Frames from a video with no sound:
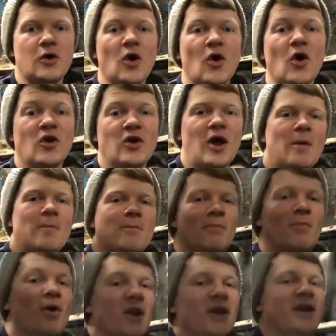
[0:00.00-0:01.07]
Good
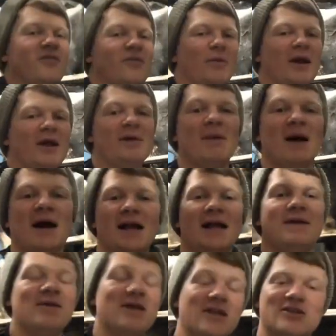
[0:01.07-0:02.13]
morning, everybody. My
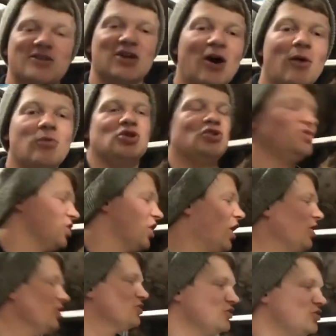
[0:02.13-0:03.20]
name is Thomas
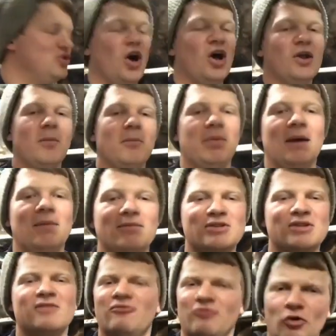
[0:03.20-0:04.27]
Charles John
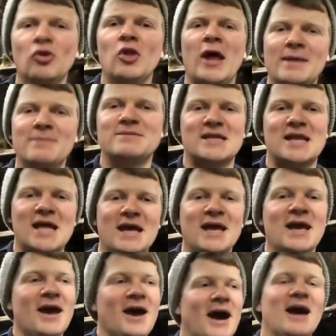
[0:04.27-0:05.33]
Pemberton, full name
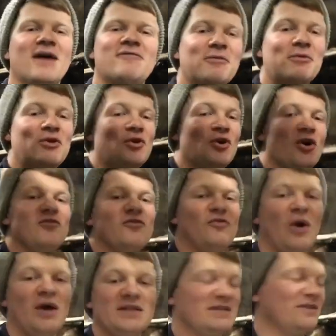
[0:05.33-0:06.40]
today. I'm from the
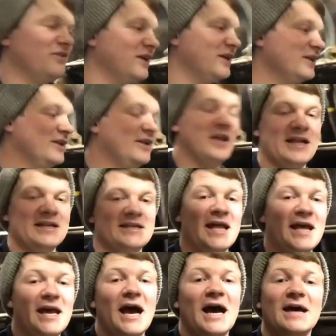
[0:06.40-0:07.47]
northwest of England, and
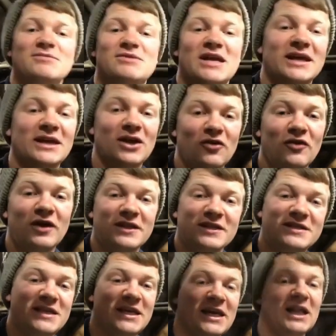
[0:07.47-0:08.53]
today I am taking over
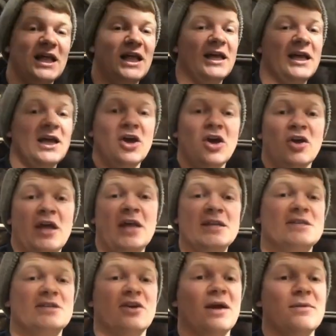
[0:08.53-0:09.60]
the CLA
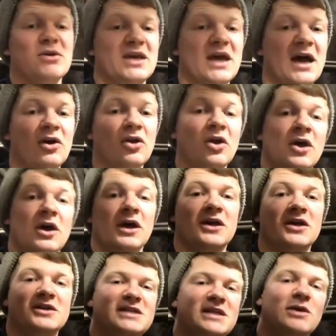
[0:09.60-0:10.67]
Instagram account, and
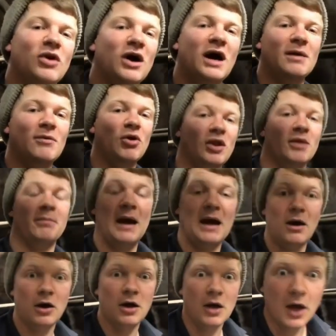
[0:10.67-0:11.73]
you're gonna see what I am all
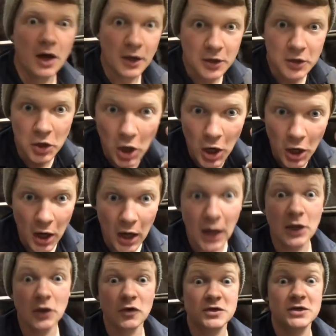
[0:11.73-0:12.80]
about. And God,
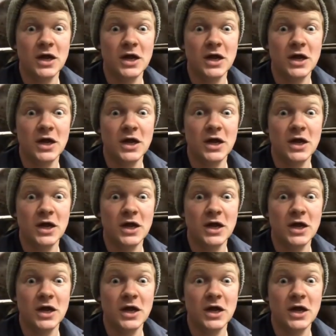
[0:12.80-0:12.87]
I look